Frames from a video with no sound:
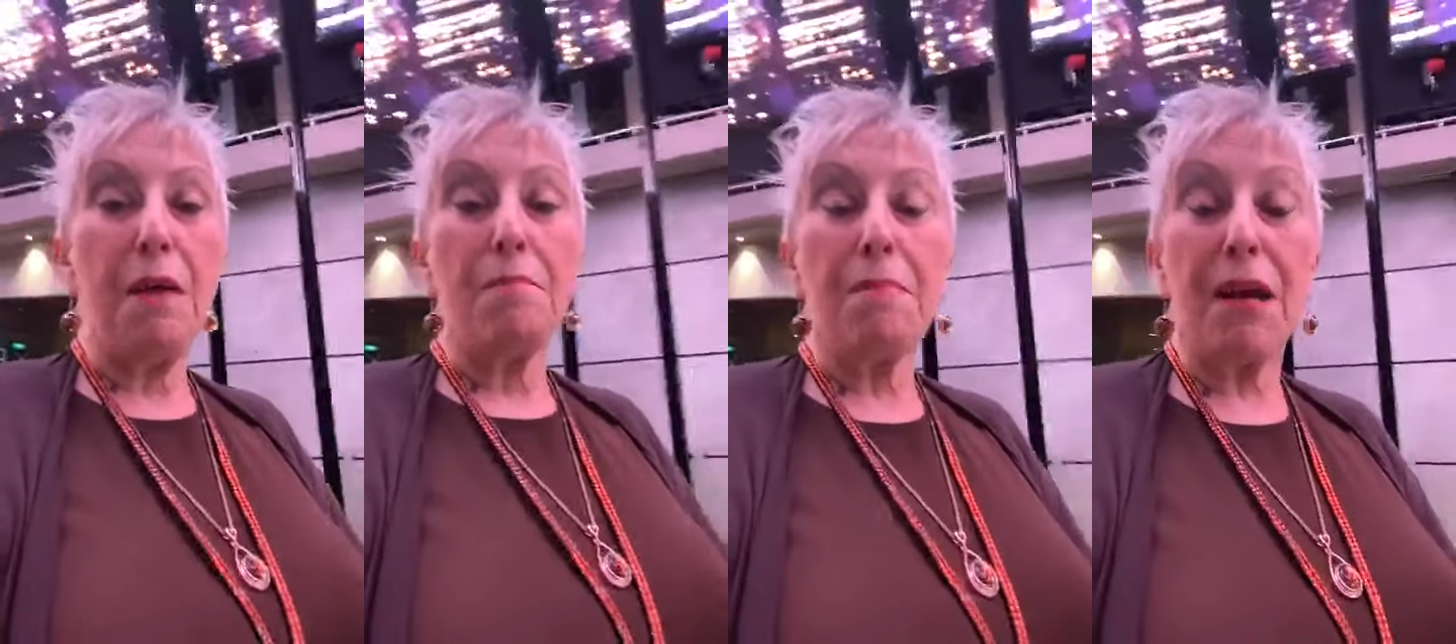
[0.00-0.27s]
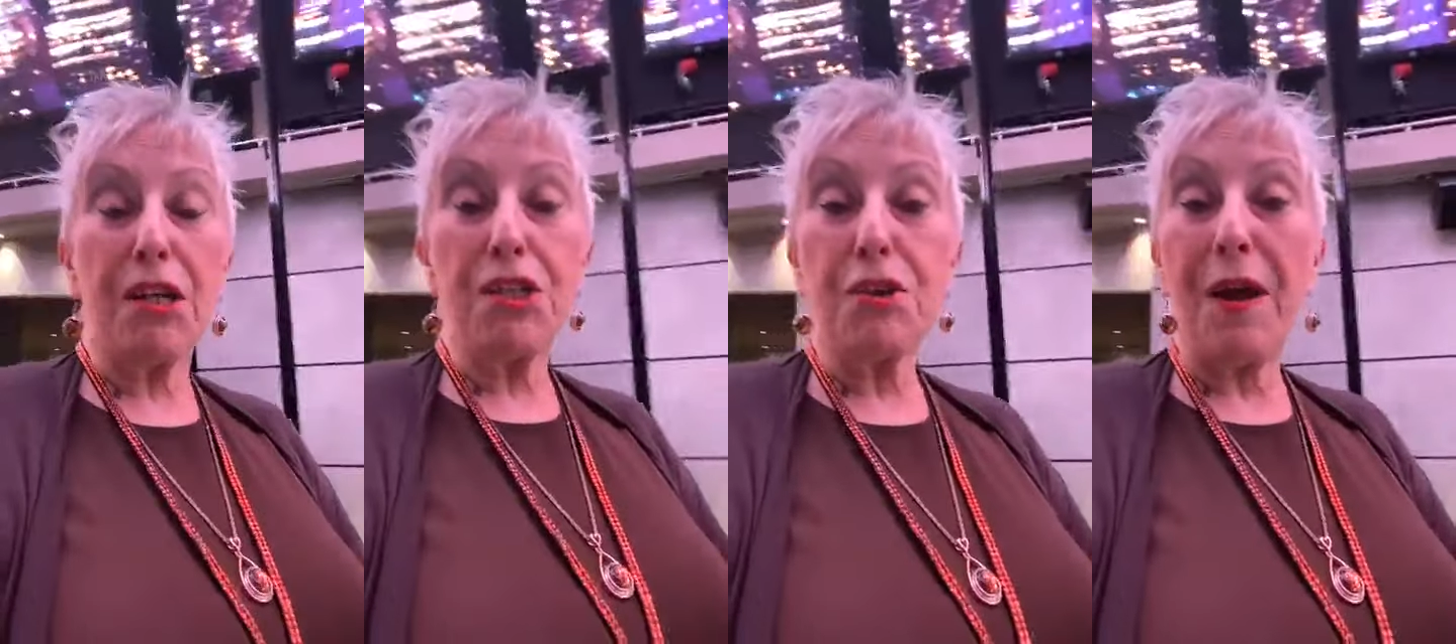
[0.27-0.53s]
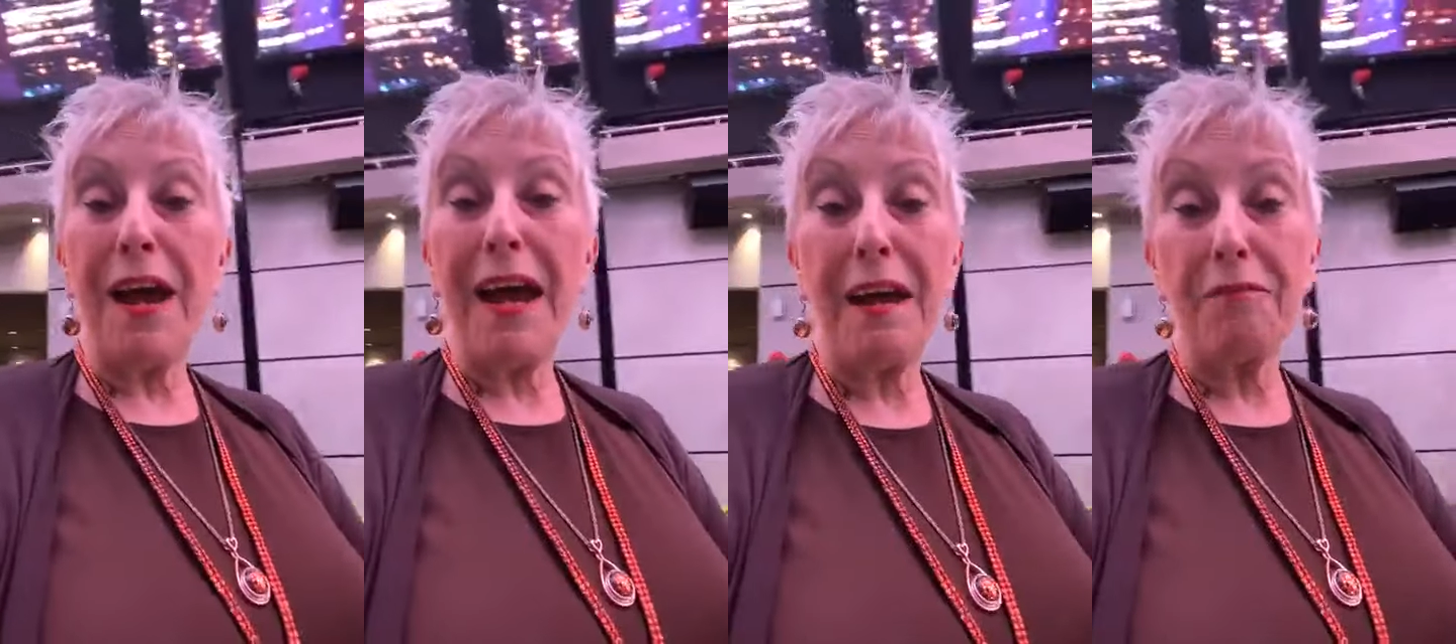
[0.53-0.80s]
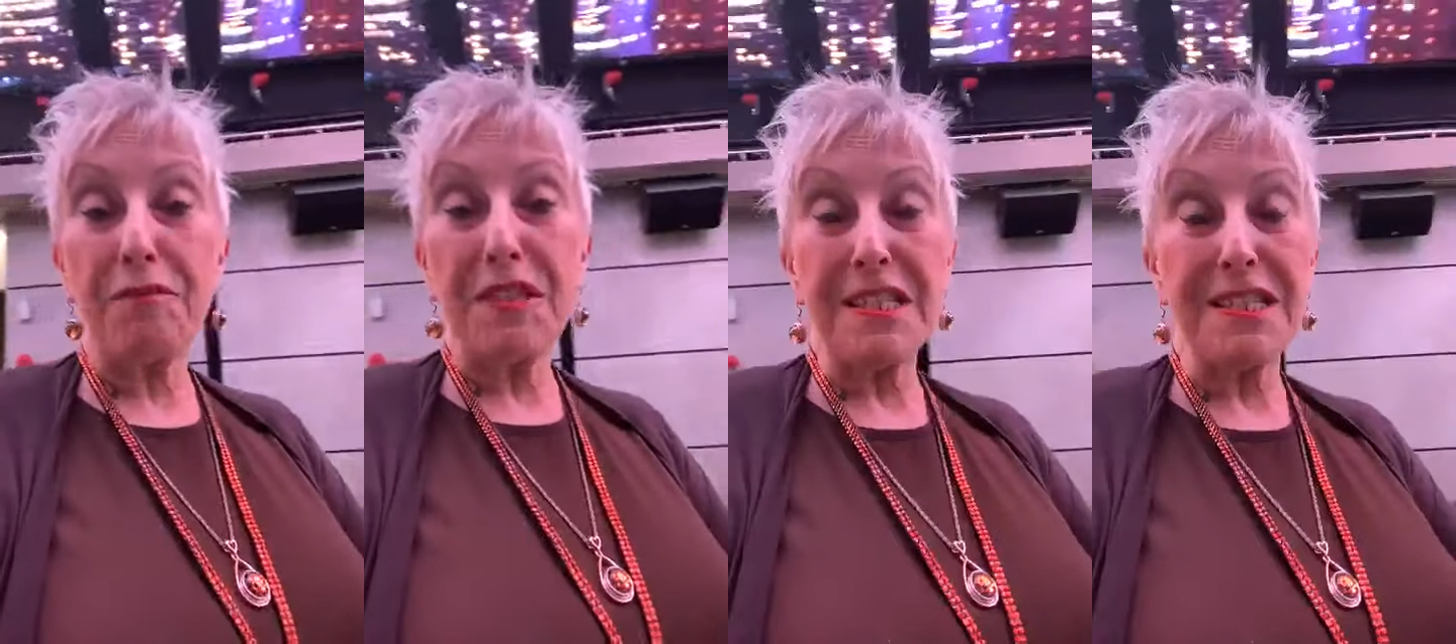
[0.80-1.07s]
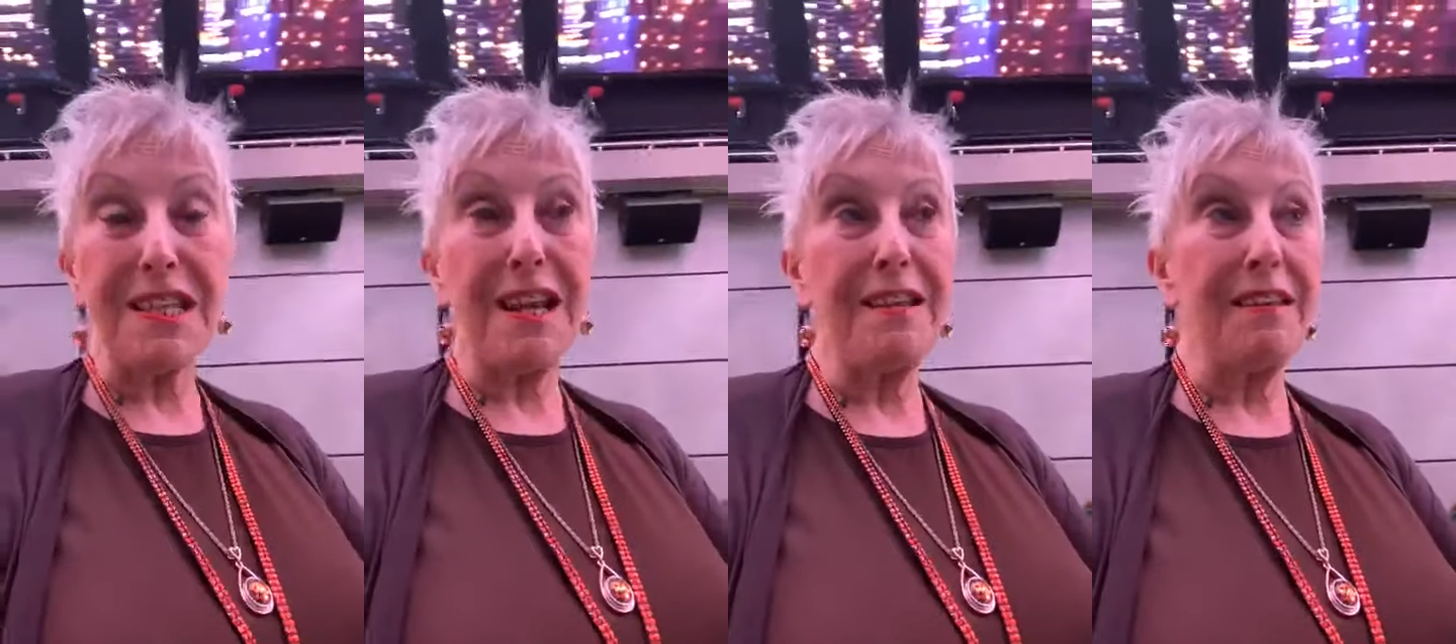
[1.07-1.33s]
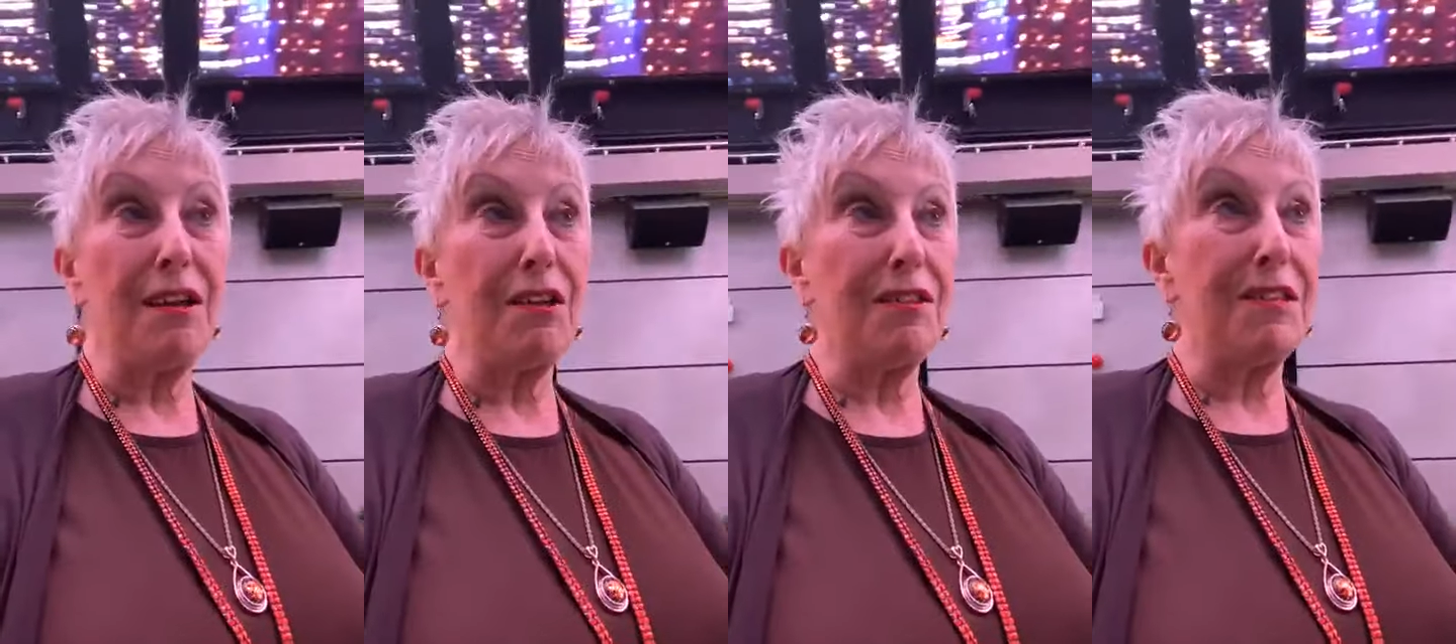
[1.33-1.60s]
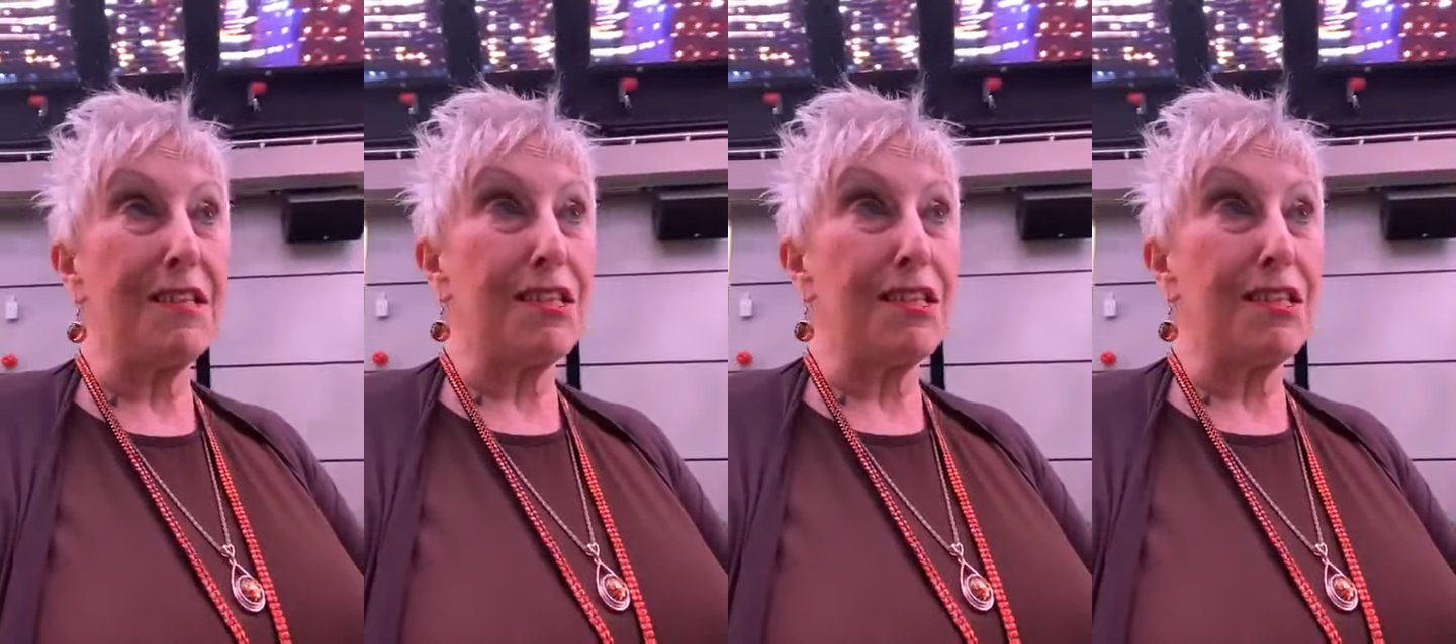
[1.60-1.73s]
Mind you, I have to say that